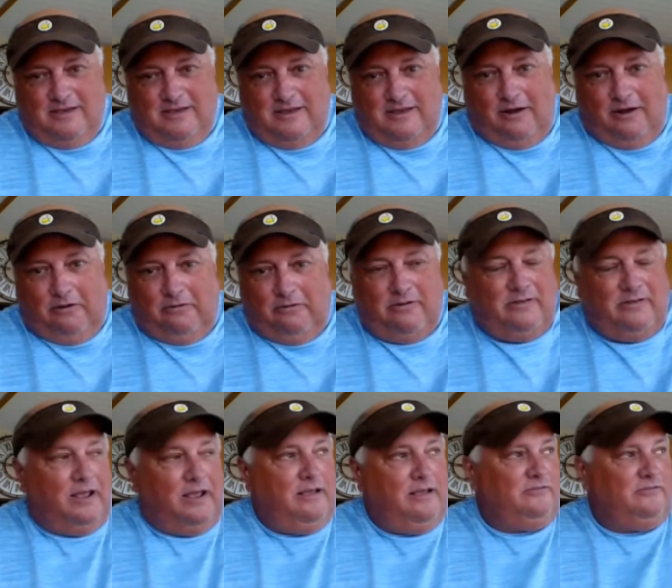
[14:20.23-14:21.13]
you know,
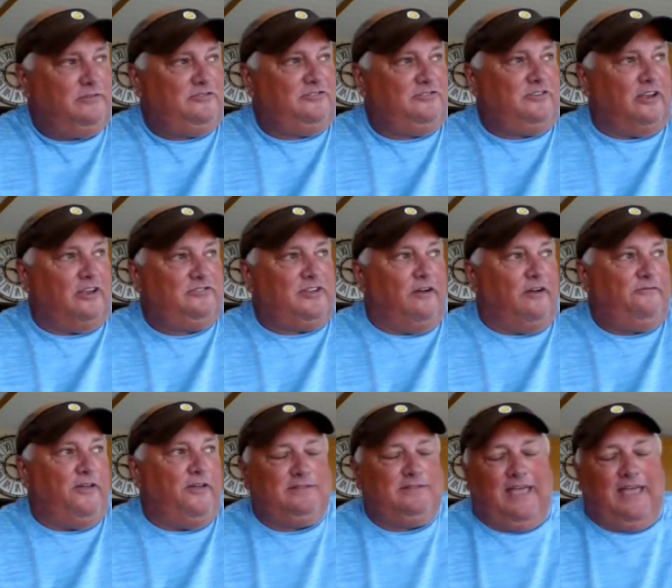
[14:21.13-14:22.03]
that, st stuff
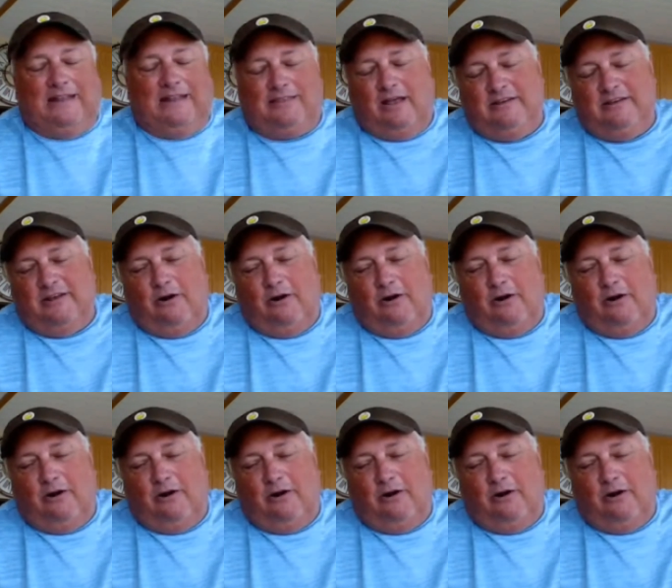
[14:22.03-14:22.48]
like that, that.